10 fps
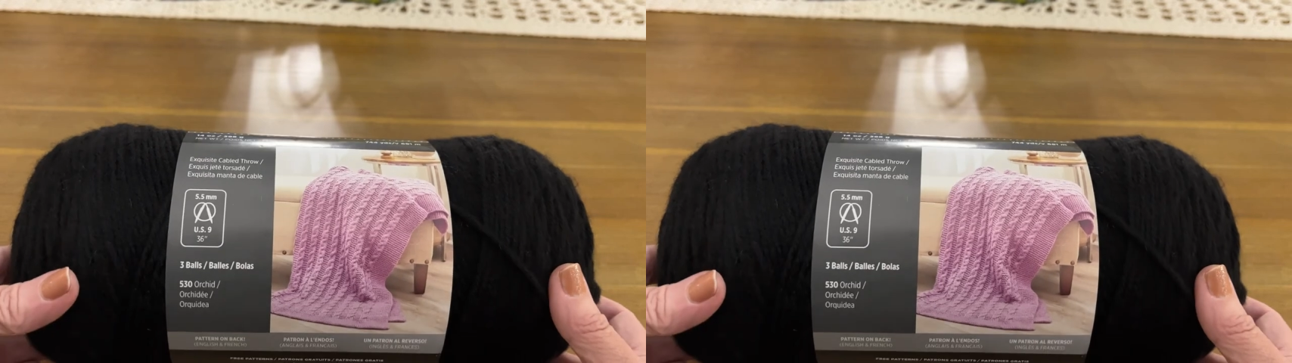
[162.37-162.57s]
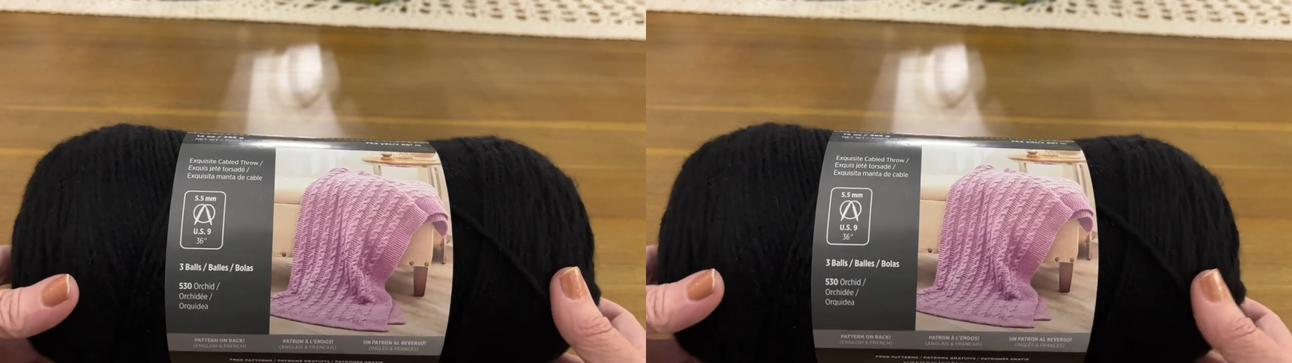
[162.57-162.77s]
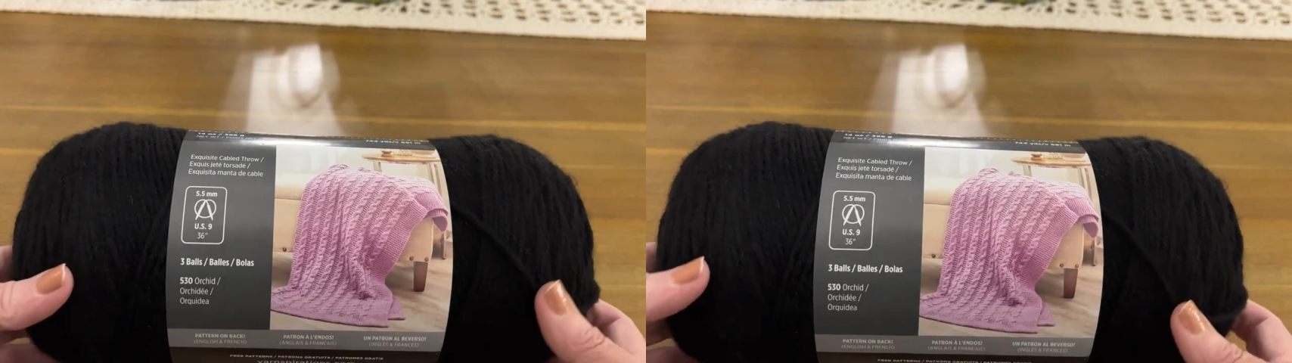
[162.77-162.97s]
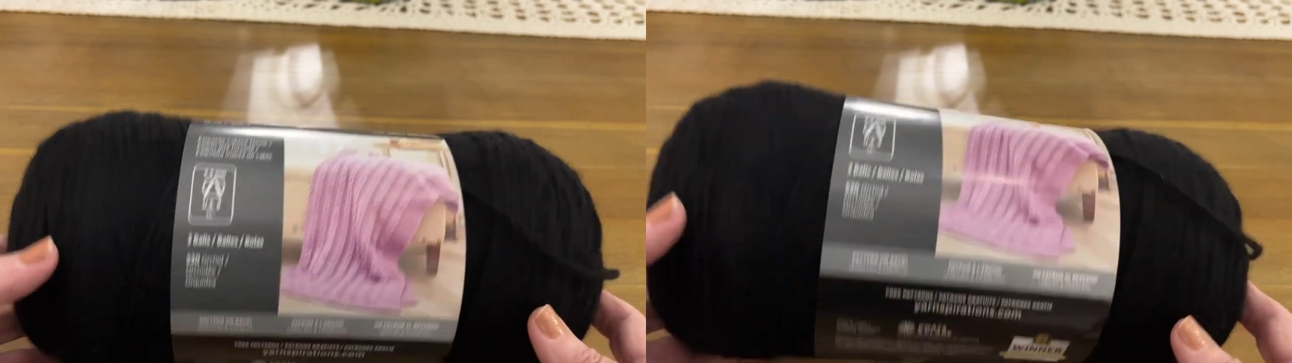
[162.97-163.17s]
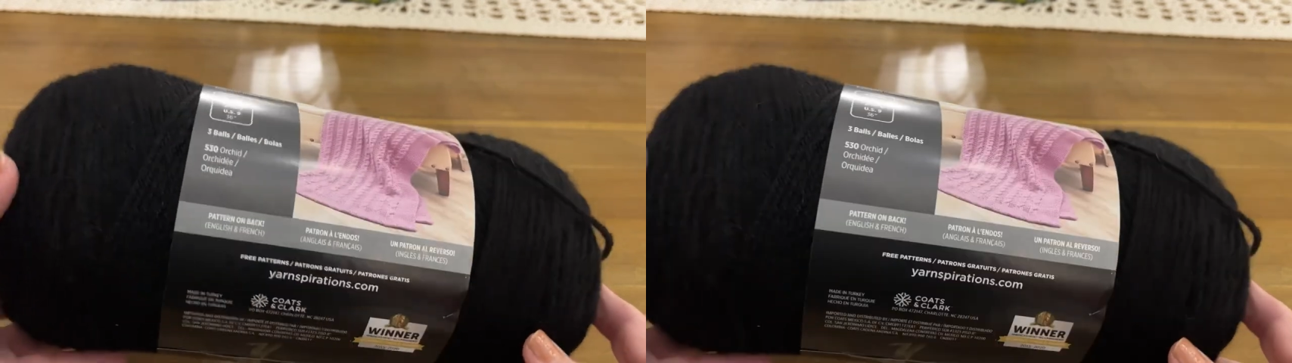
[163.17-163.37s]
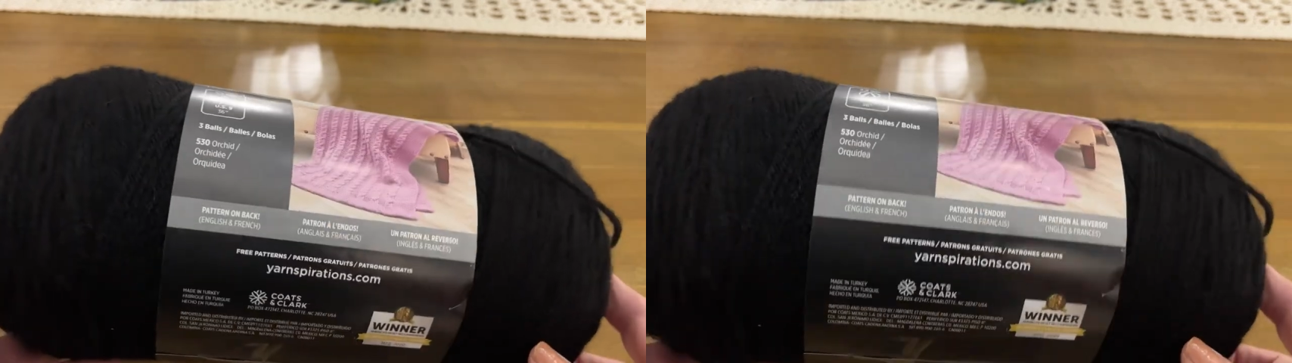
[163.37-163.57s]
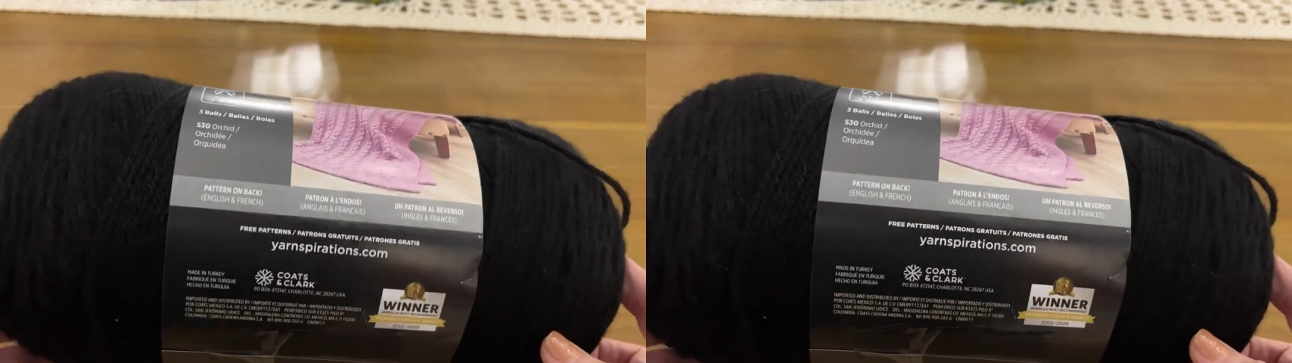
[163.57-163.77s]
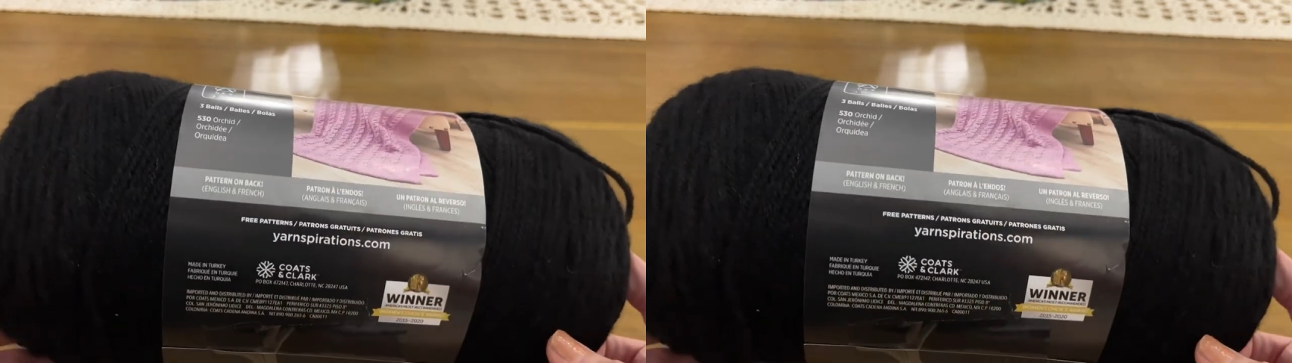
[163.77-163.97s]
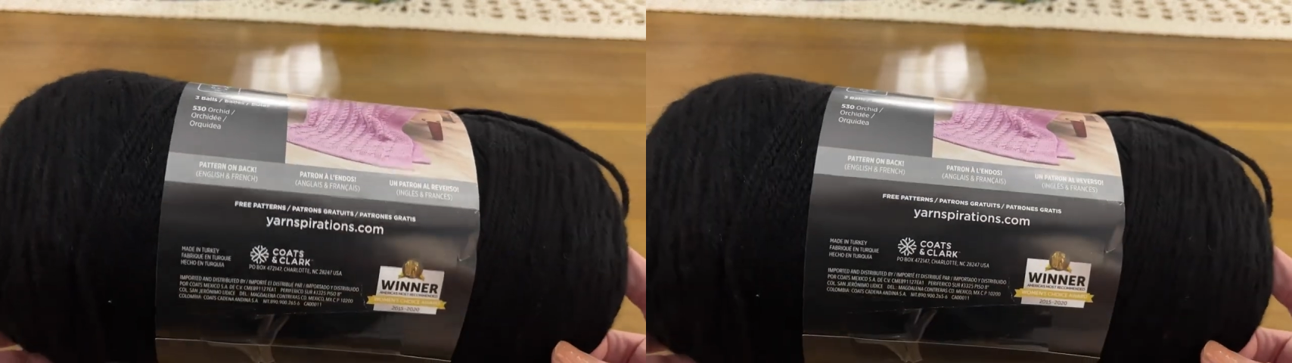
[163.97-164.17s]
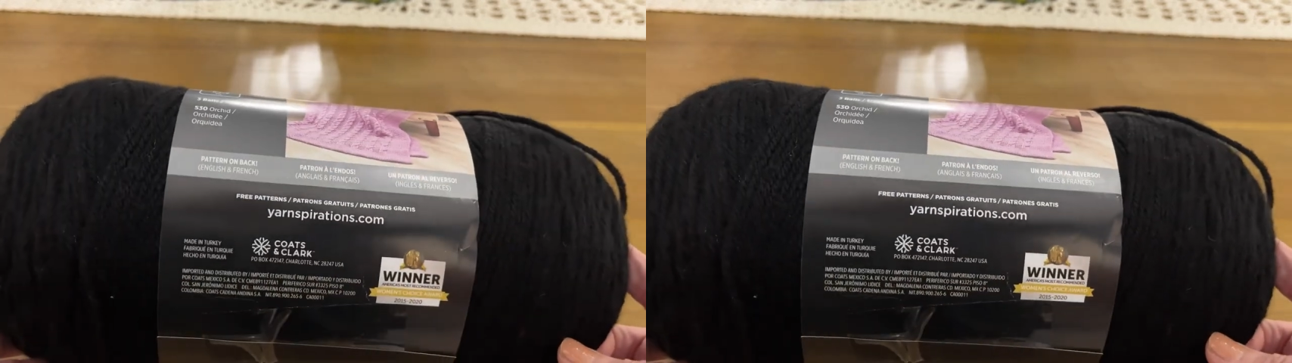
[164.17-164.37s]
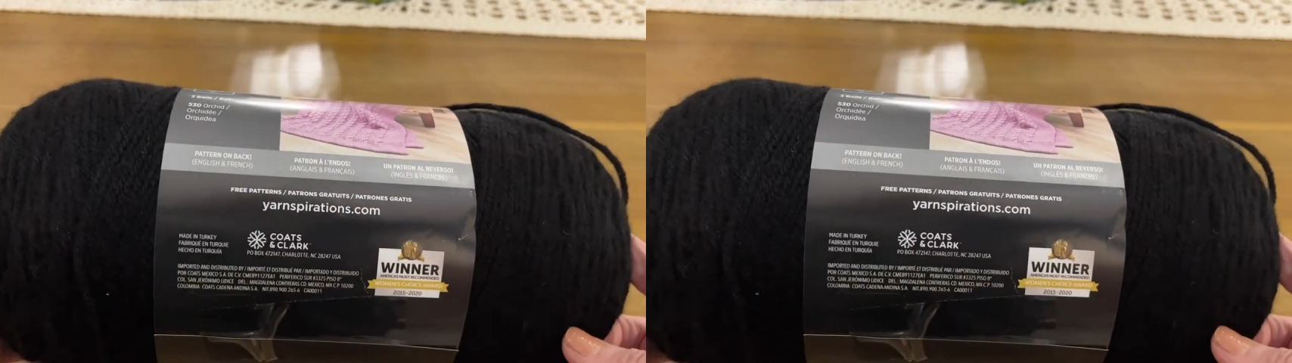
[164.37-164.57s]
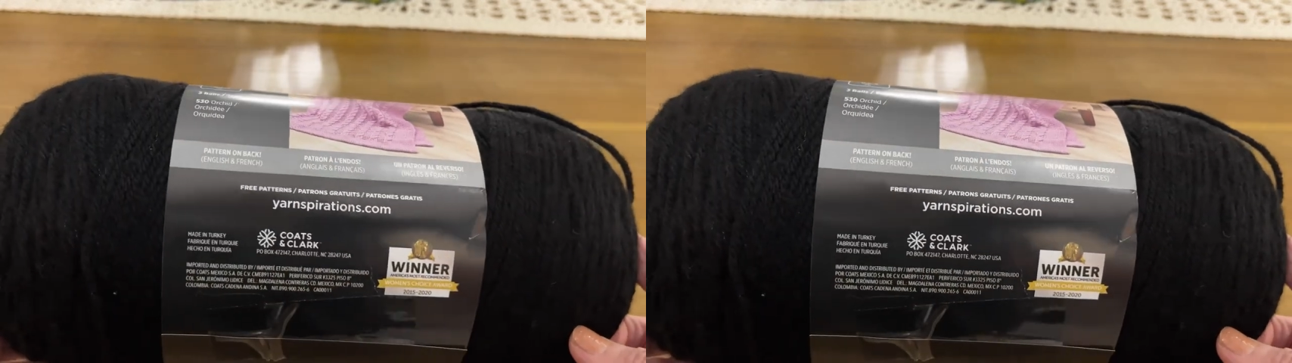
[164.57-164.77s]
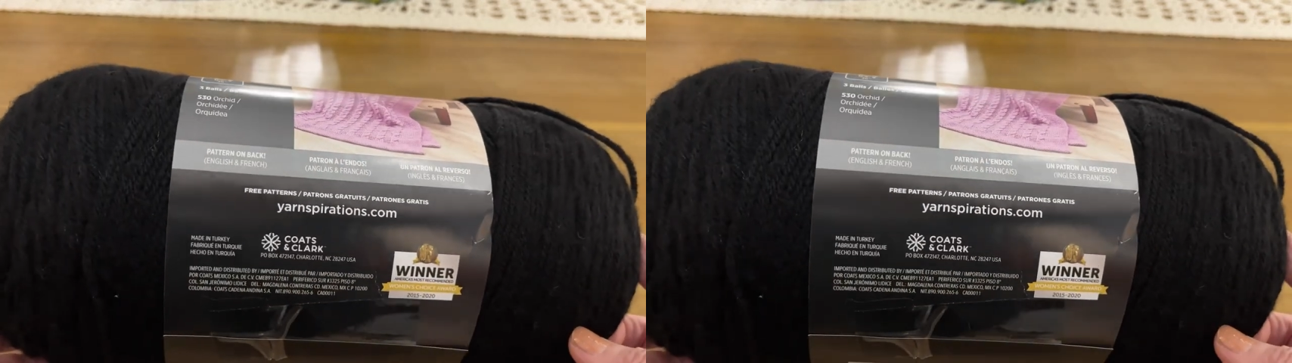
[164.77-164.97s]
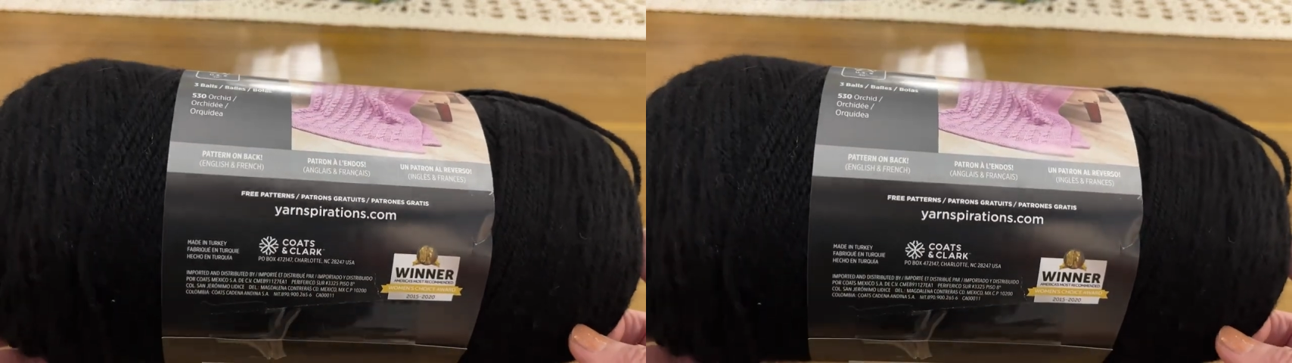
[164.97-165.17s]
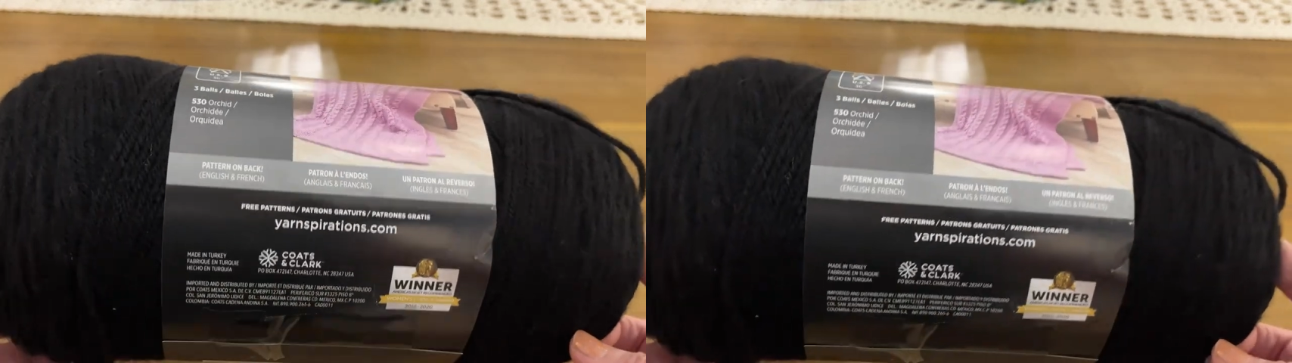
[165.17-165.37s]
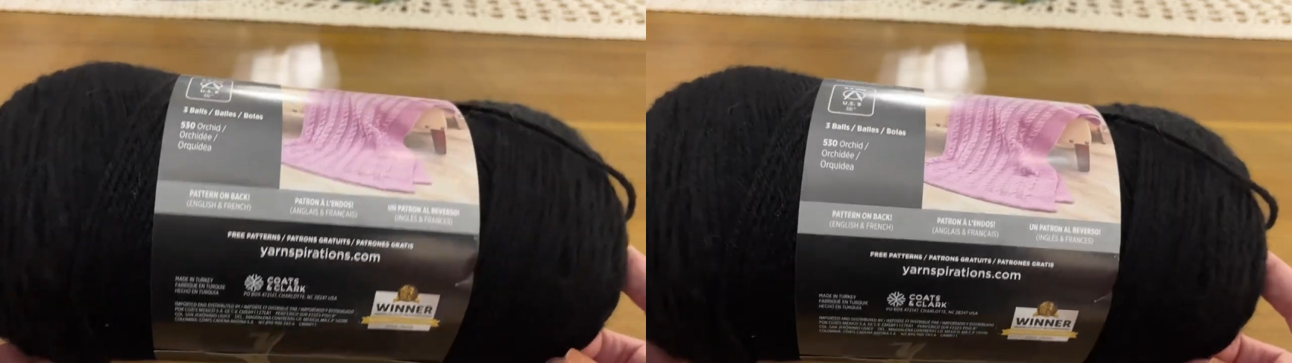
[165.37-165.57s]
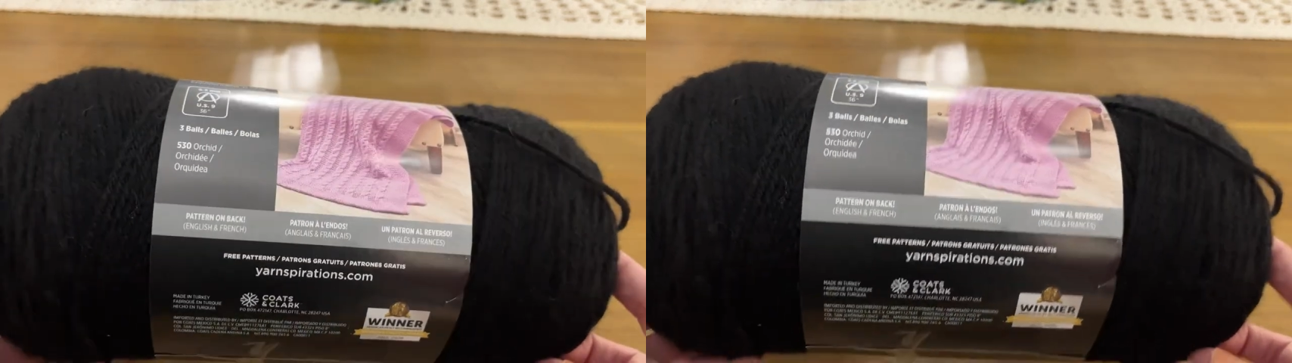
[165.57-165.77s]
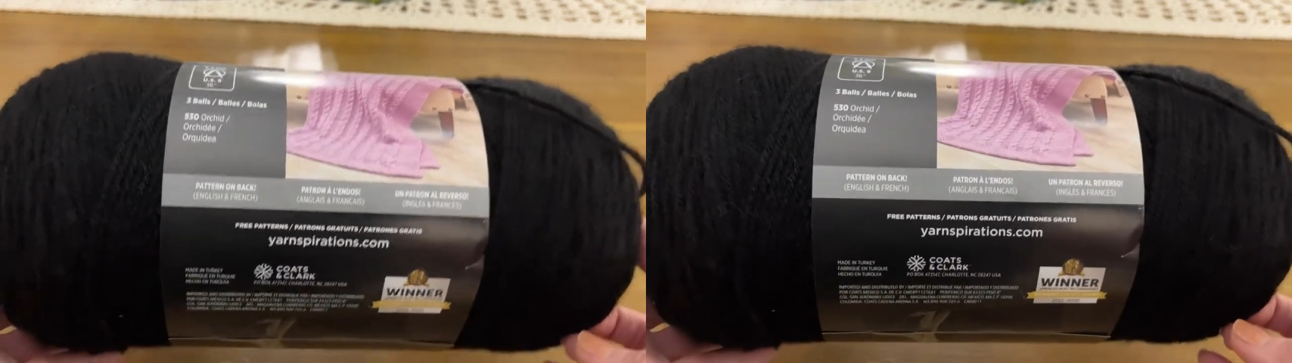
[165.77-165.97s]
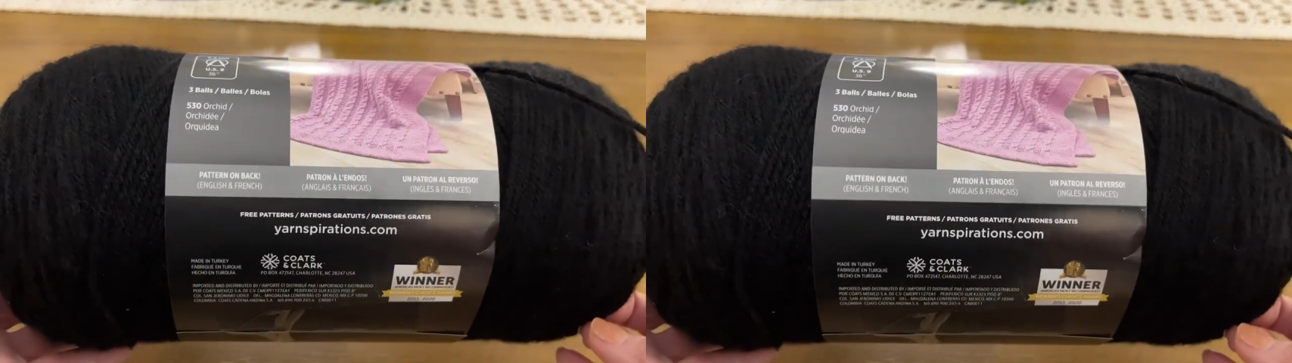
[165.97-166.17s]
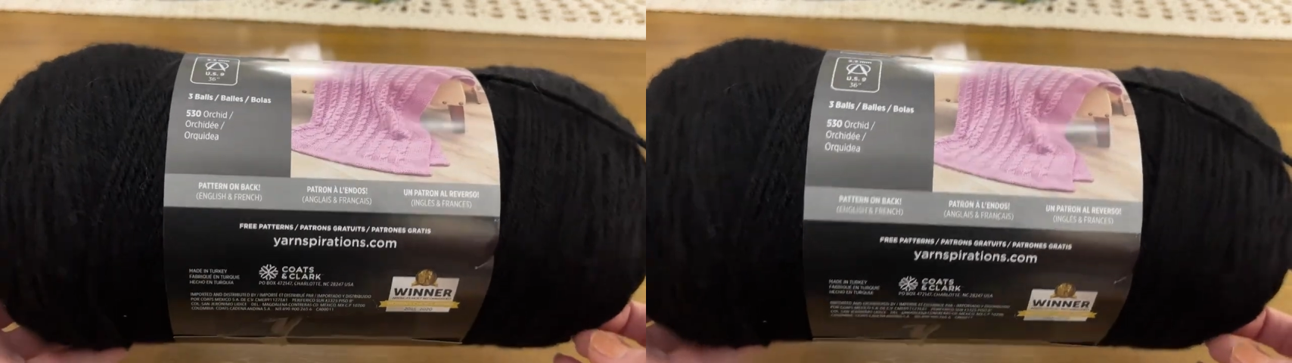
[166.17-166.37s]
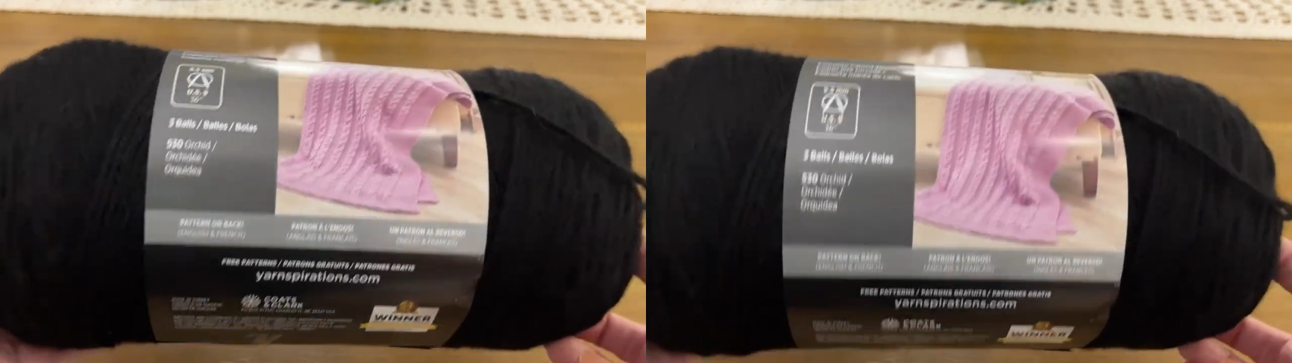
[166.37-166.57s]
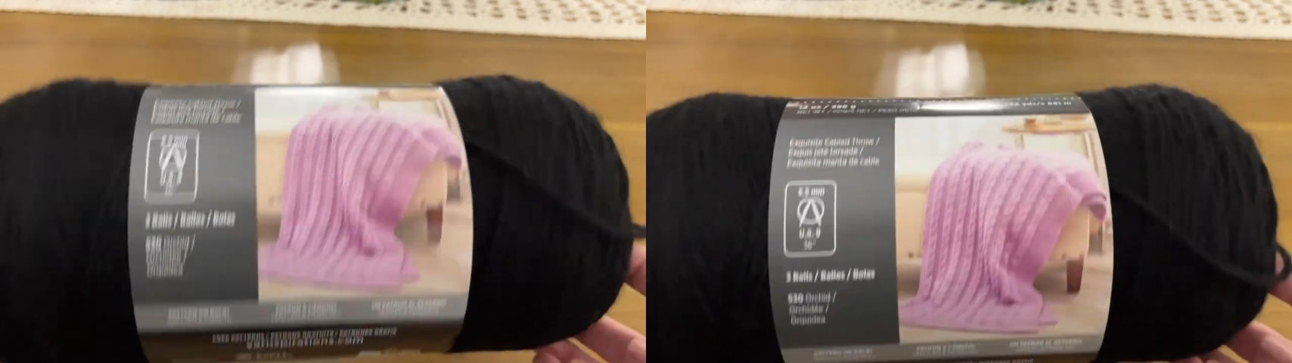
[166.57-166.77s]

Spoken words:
[unreadable: no face in view]